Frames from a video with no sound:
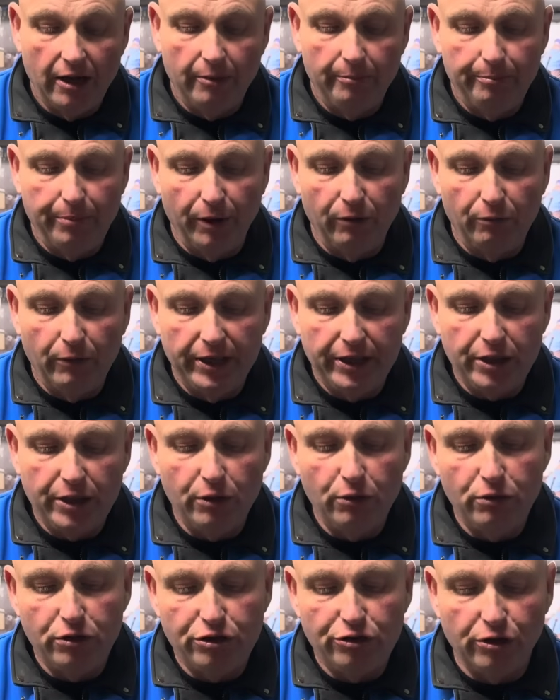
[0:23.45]
But we
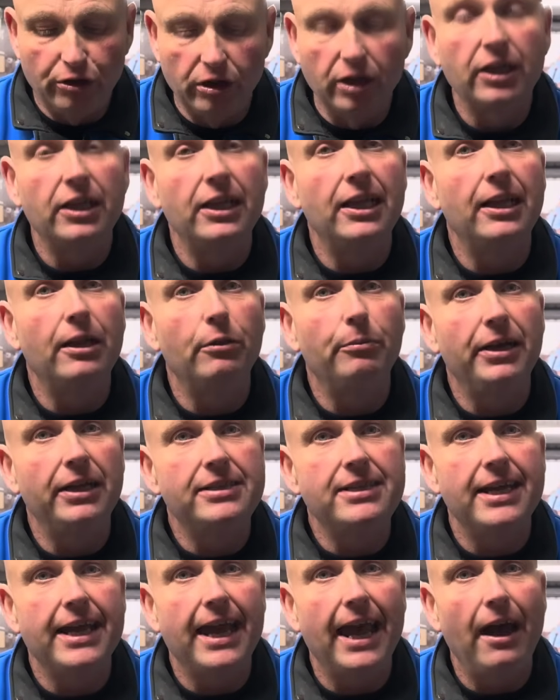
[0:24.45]
do struggle a little bit
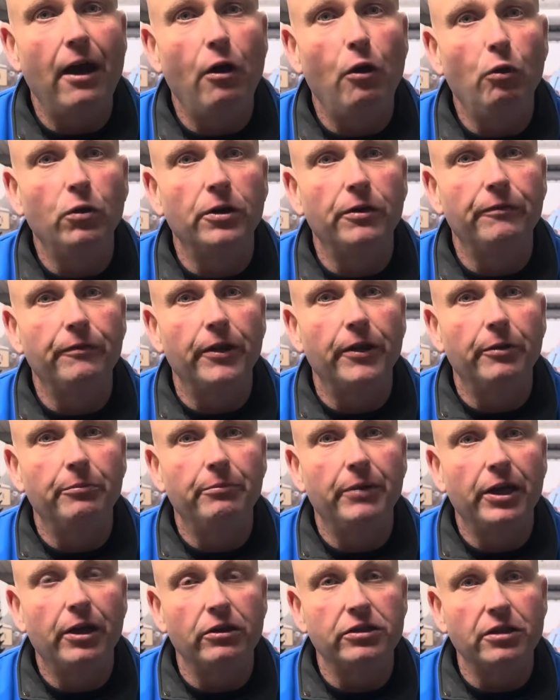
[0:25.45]
to get hold of them
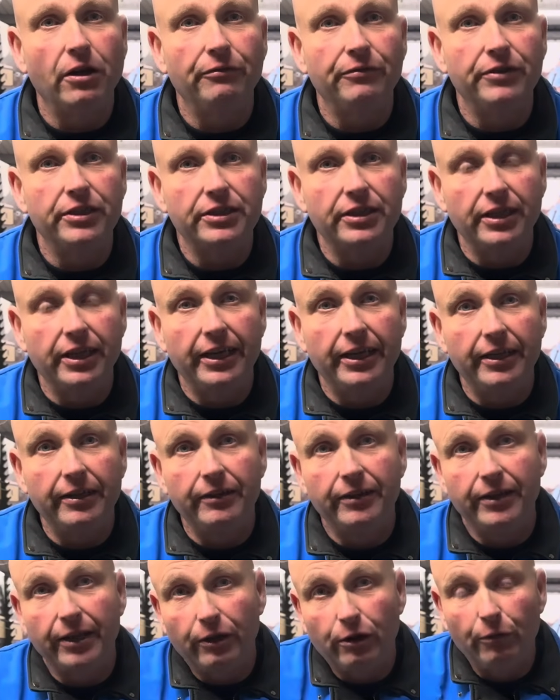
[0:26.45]
because obviously
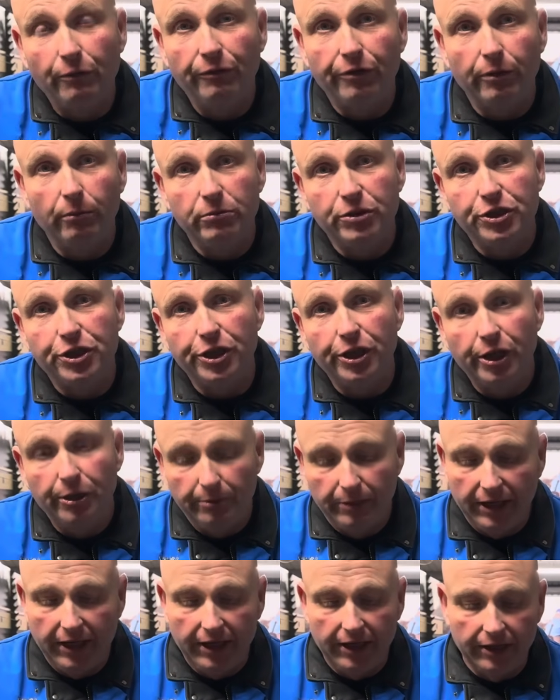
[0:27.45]
they come from
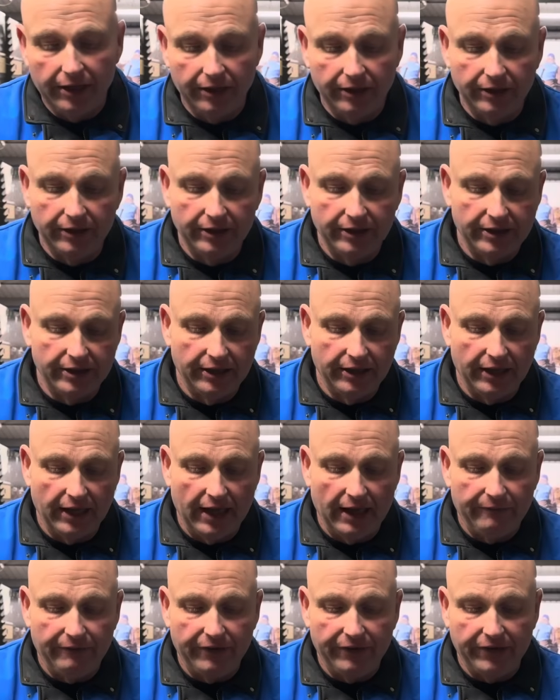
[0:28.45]
Germany and
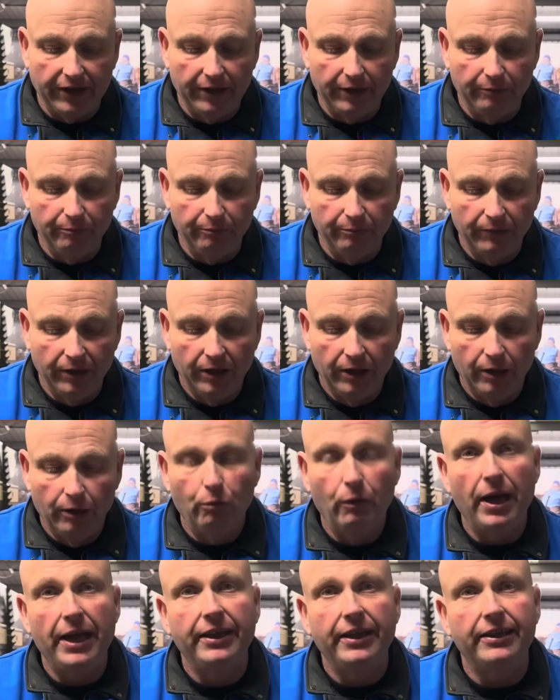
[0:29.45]
everything, and
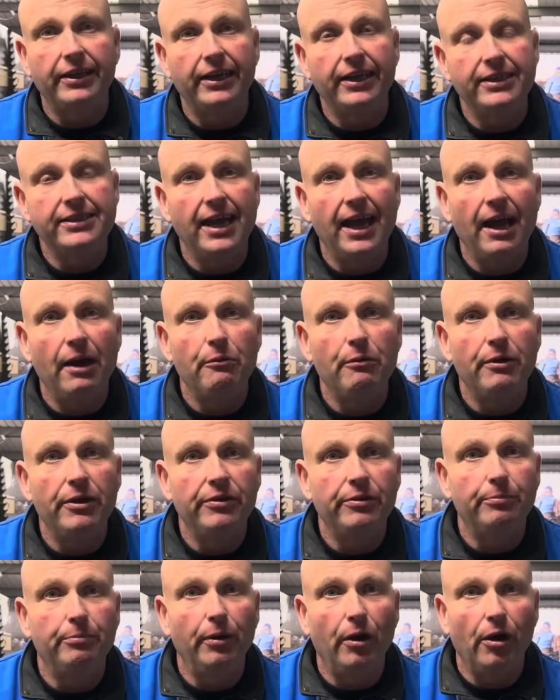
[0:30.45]
way things are
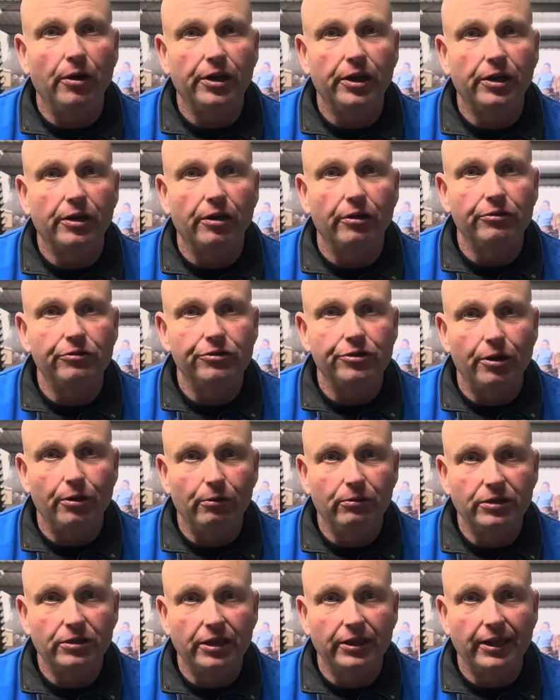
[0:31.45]
with border
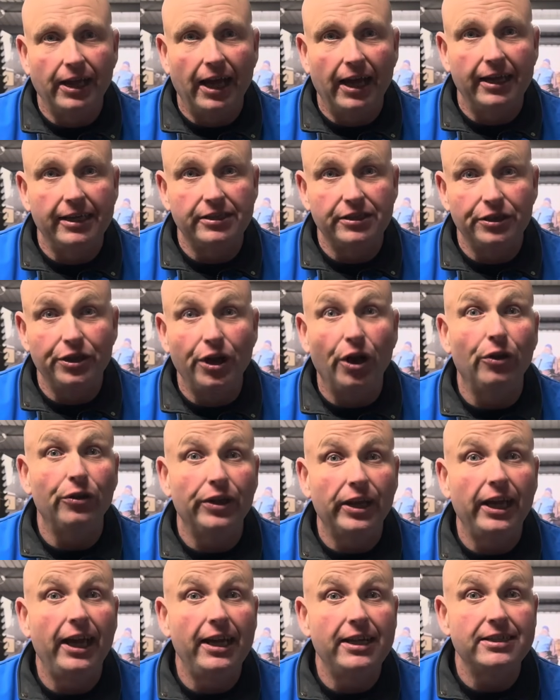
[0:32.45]
controls and that, it's not the
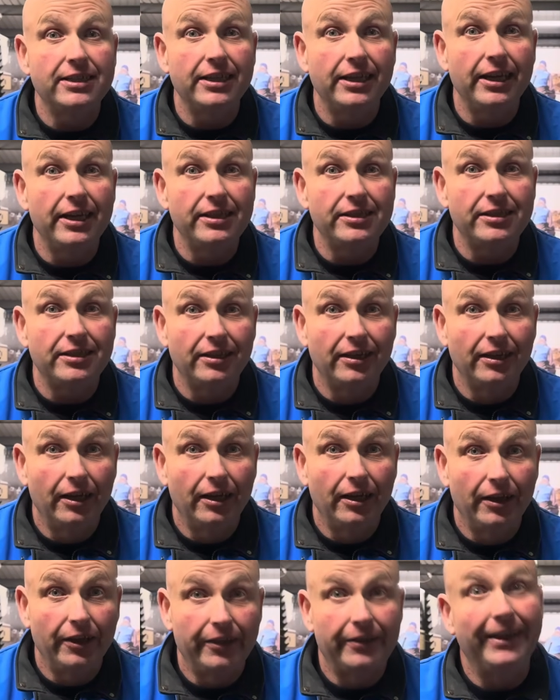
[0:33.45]
easiest
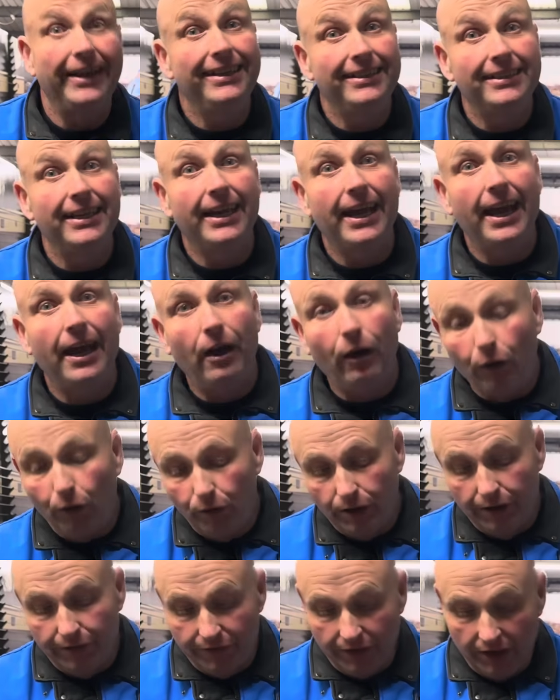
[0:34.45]
thing to get
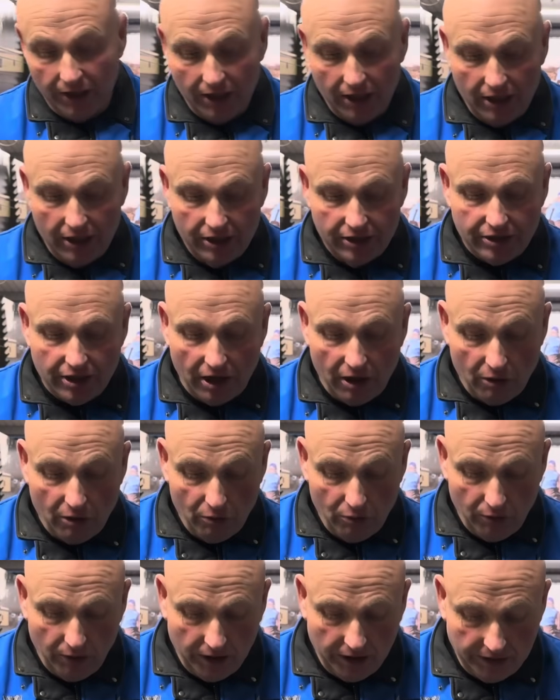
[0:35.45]
hold of.
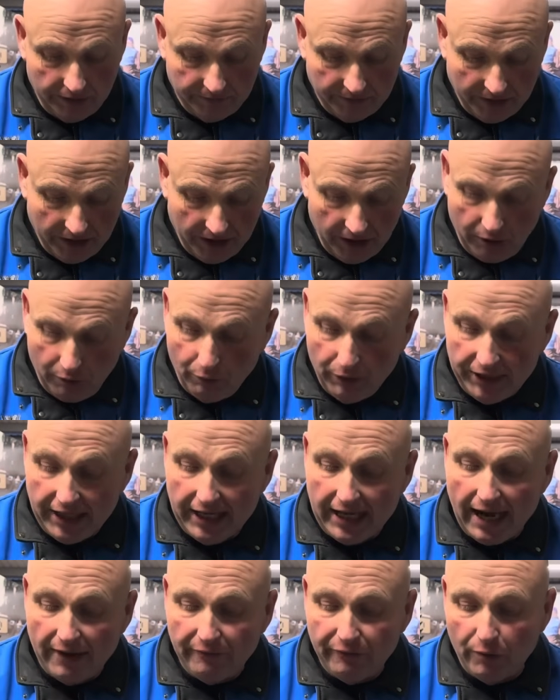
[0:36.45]
So we did
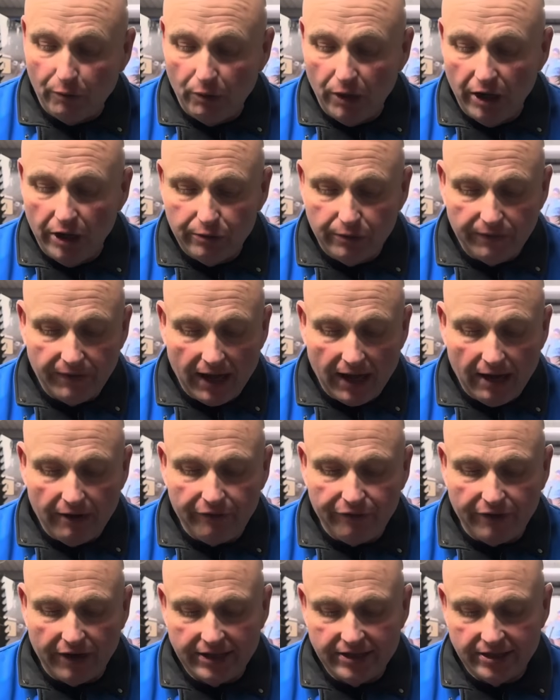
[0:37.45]
have a word with our
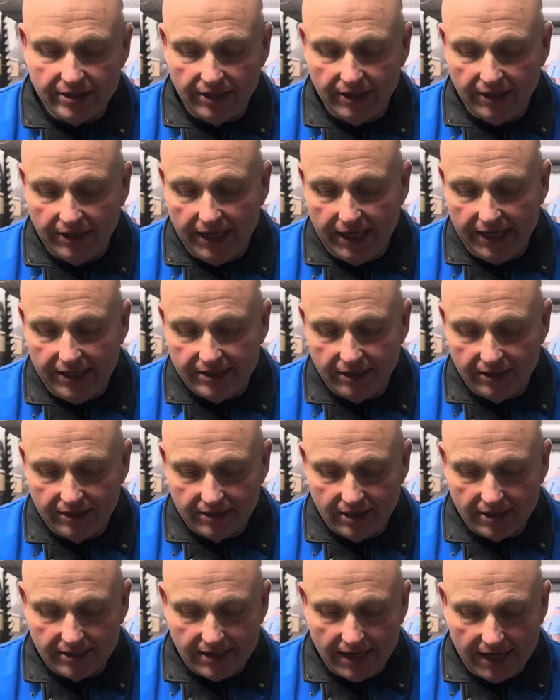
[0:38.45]
friends at Nisa, as
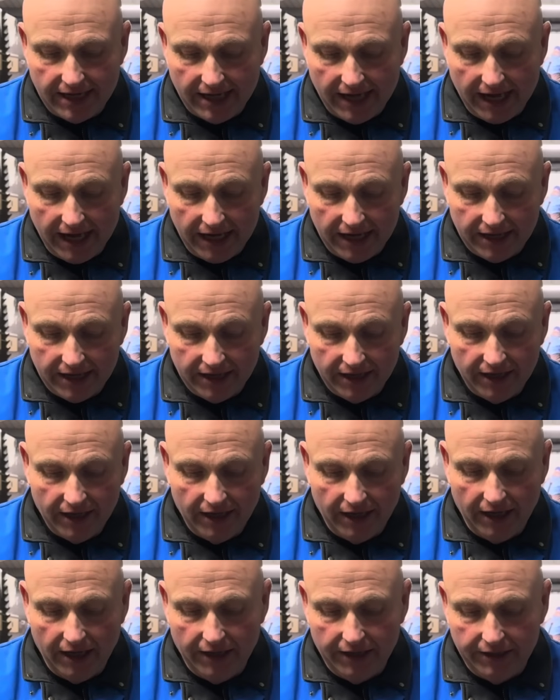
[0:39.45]
I said, Nick
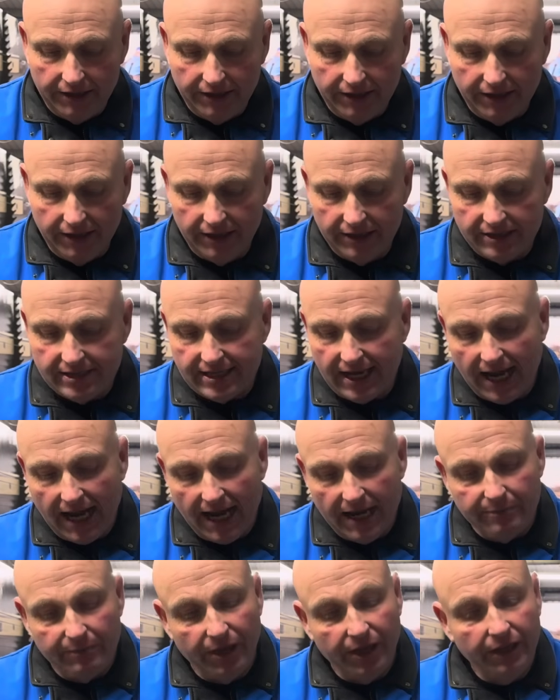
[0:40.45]
and
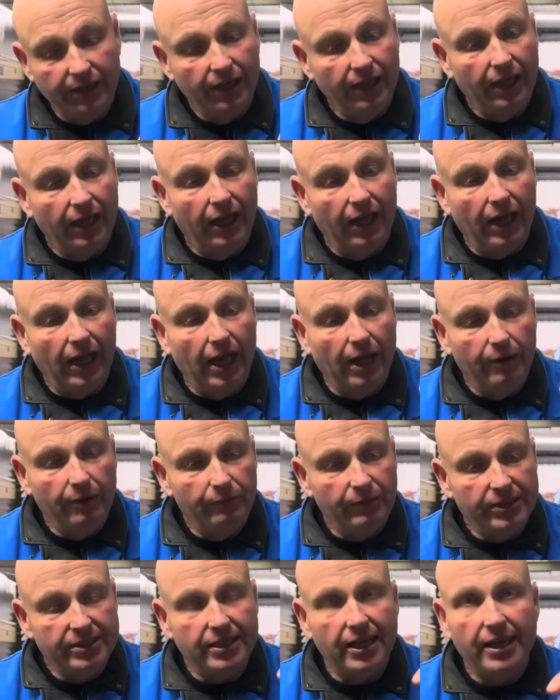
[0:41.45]
Simon, and
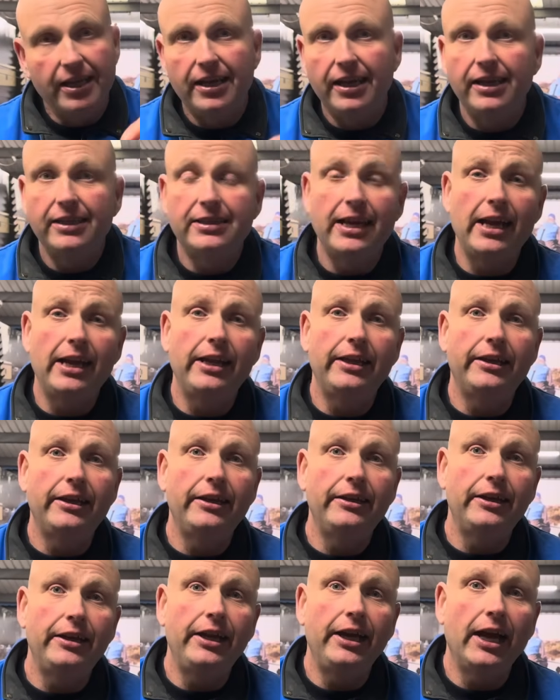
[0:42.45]
we said, is there anything
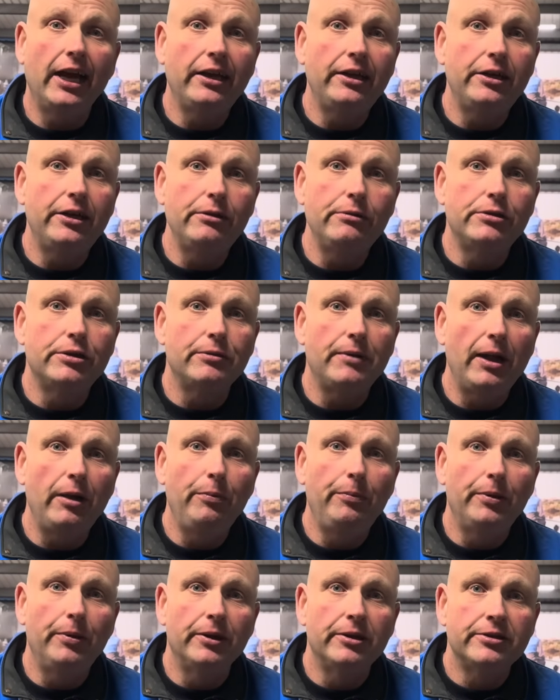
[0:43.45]
that you can do to
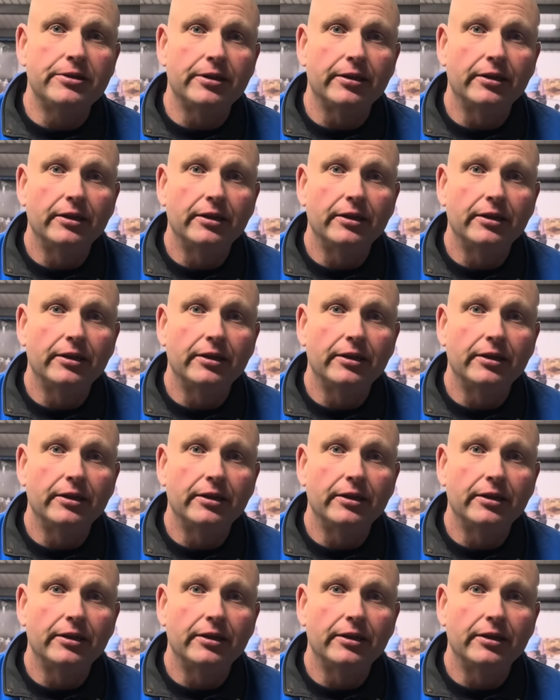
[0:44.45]
help us?